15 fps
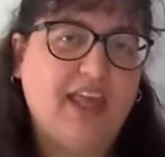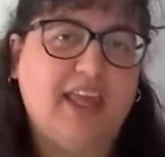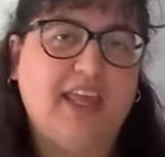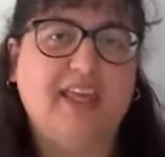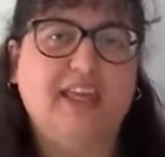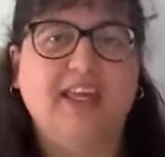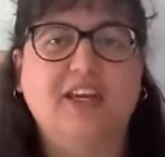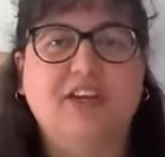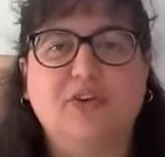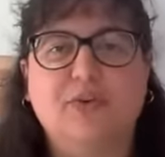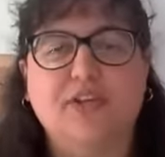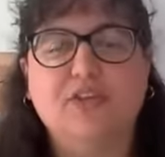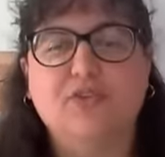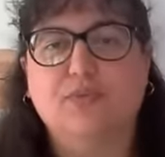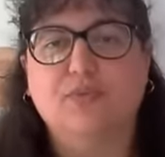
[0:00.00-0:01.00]
it can
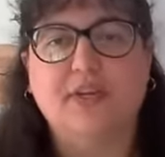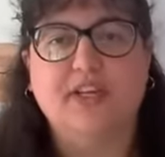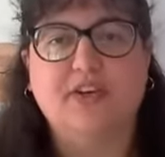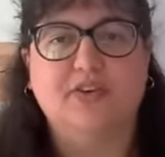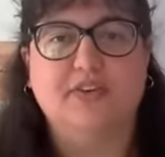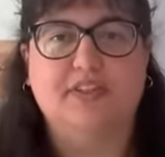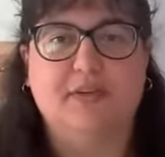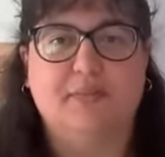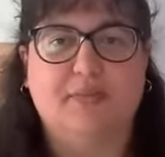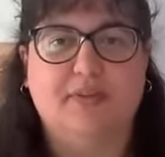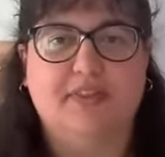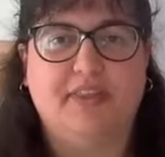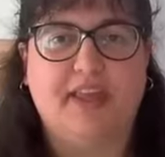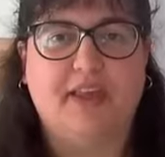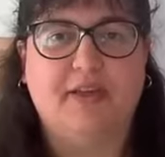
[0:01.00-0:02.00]
increase reader
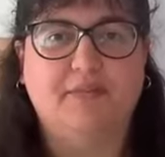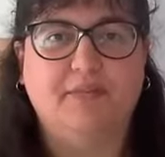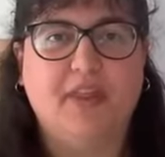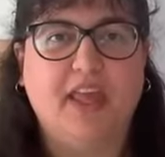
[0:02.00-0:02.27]
sympathy.